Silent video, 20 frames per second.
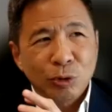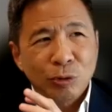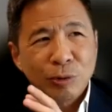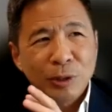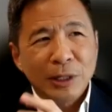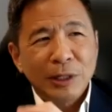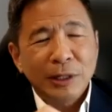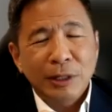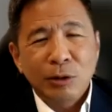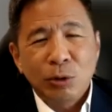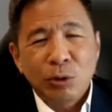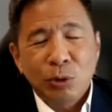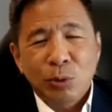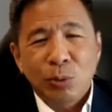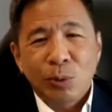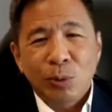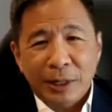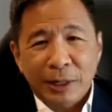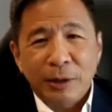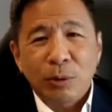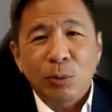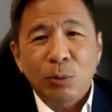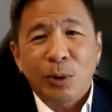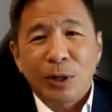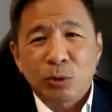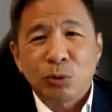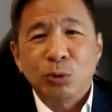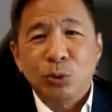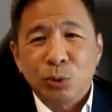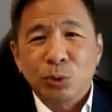really know what they
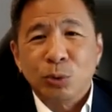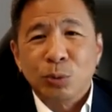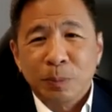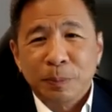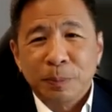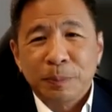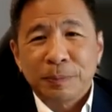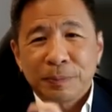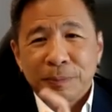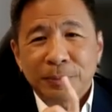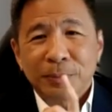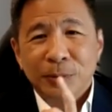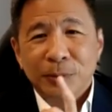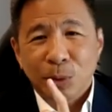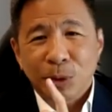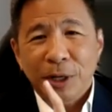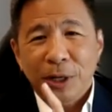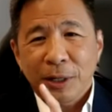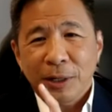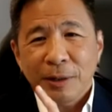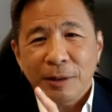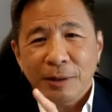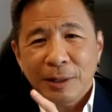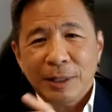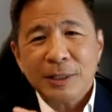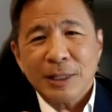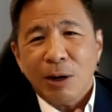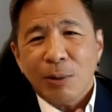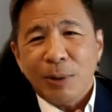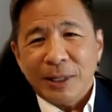want to do. Okay,
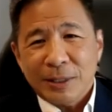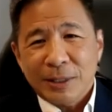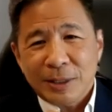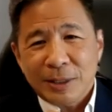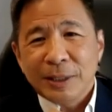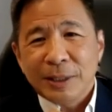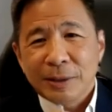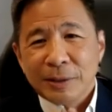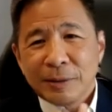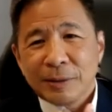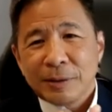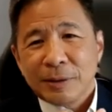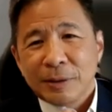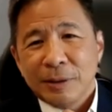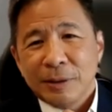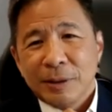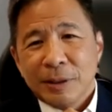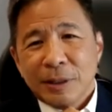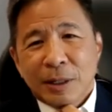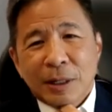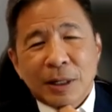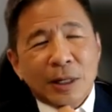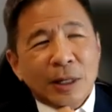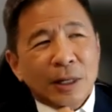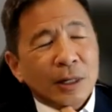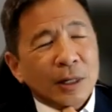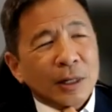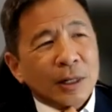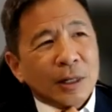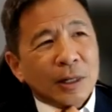that's how I see it.
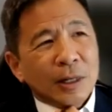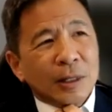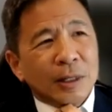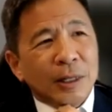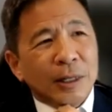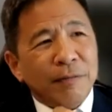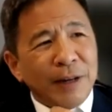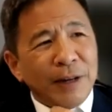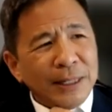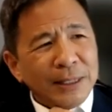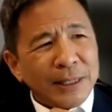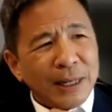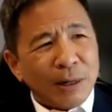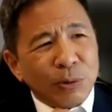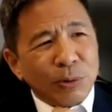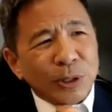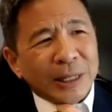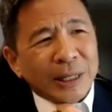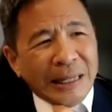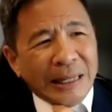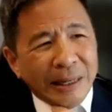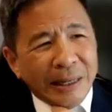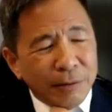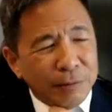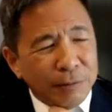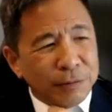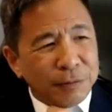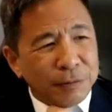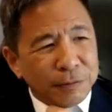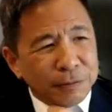The advice I would
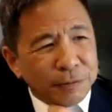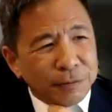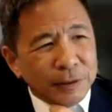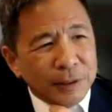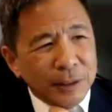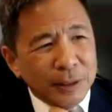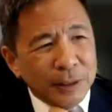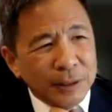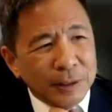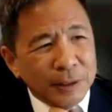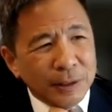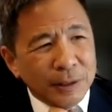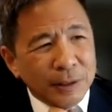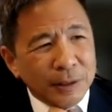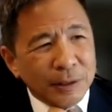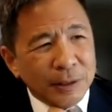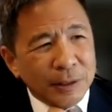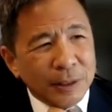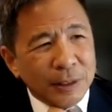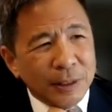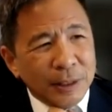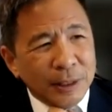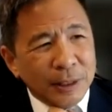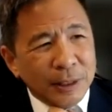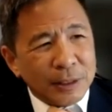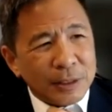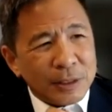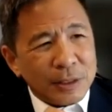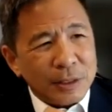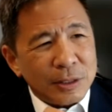give
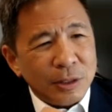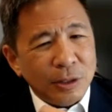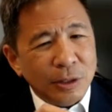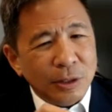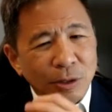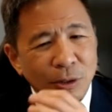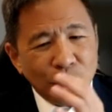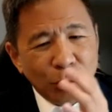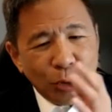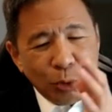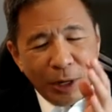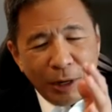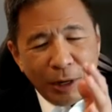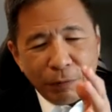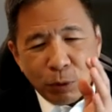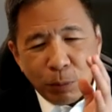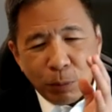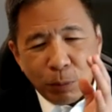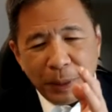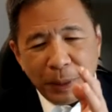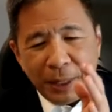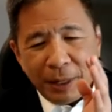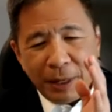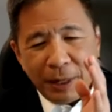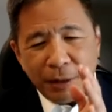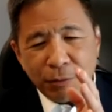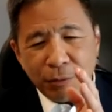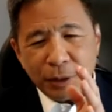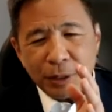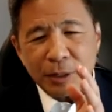is you have to pick
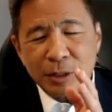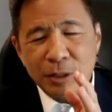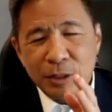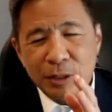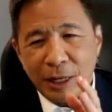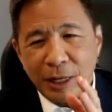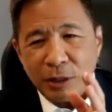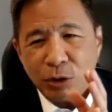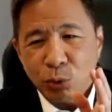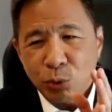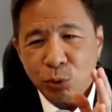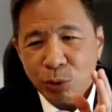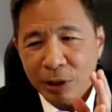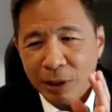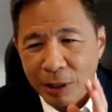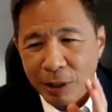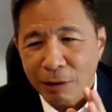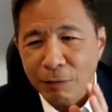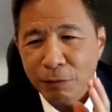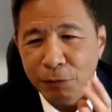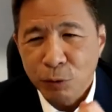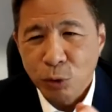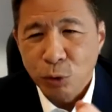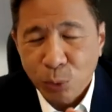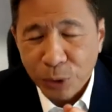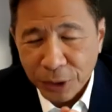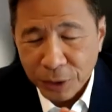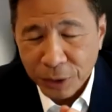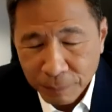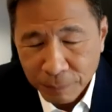areas that you love
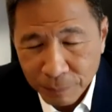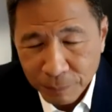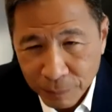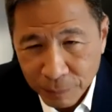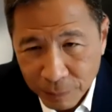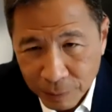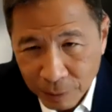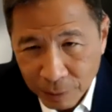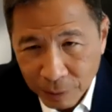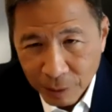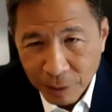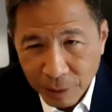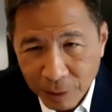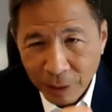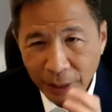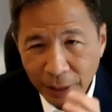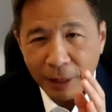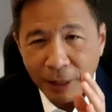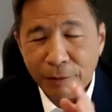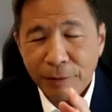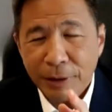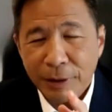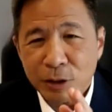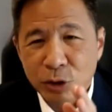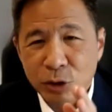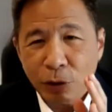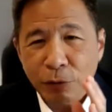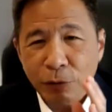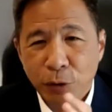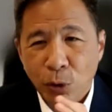doing, areas
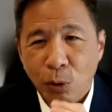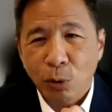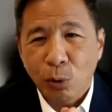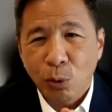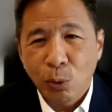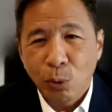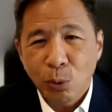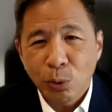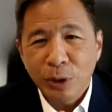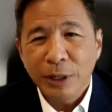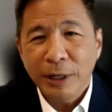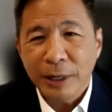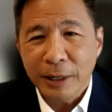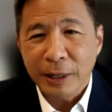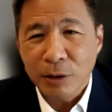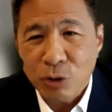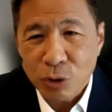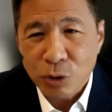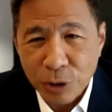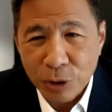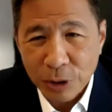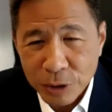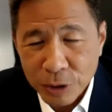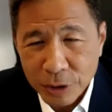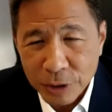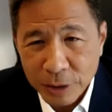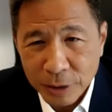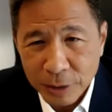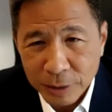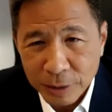of your own
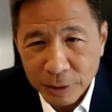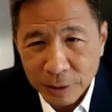interest,